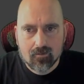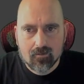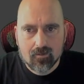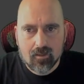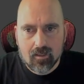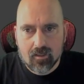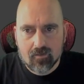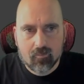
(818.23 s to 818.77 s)

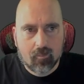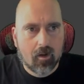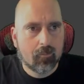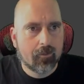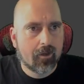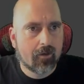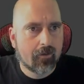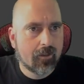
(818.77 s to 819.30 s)
Yeah, that's
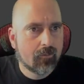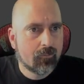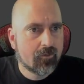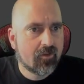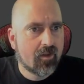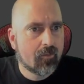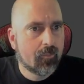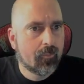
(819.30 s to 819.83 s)
probably alright. Let me
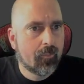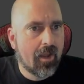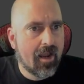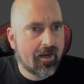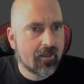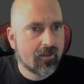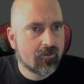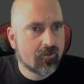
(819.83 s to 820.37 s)
take
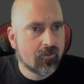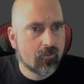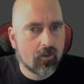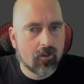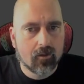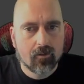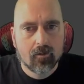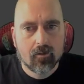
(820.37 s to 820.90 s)
back into
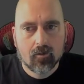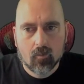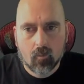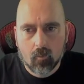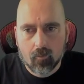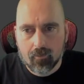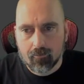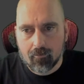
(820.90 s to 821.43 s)

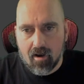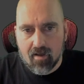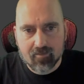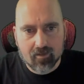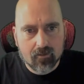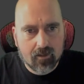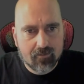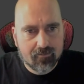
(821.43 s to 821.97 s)

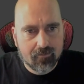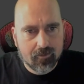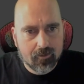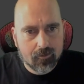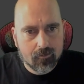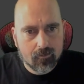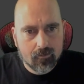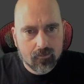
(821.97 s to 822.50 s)
orthographic left
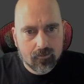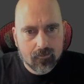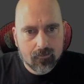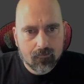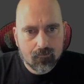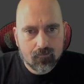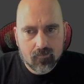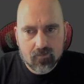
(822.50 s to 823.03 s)
view.
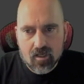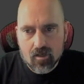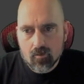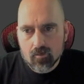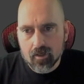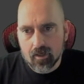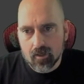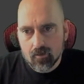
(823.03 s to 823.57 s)
Yeah,
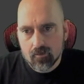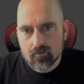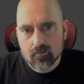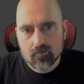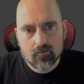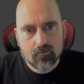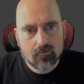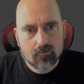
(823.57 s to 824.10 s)
okay.
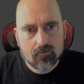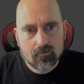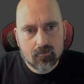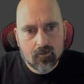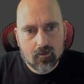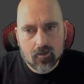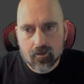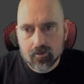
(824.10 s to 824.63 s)

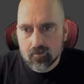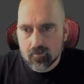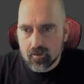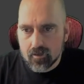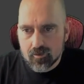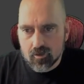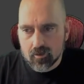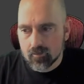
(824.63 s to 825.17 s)
Alright,
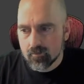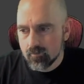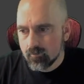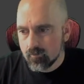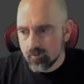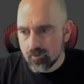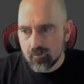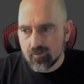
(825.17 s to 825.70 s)
yeah, sure.
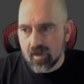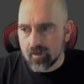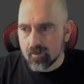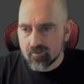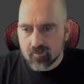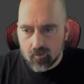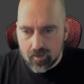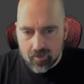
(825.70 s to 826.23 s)
We'll use that.
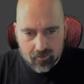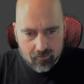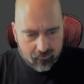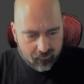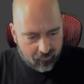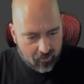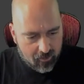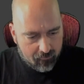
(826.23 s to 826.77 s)
Let's go ahead and
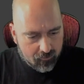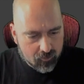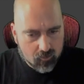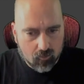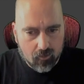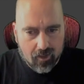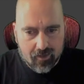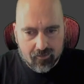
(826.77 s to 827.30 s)
save.
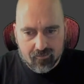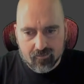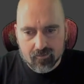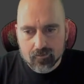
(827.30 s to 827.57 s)
Control S.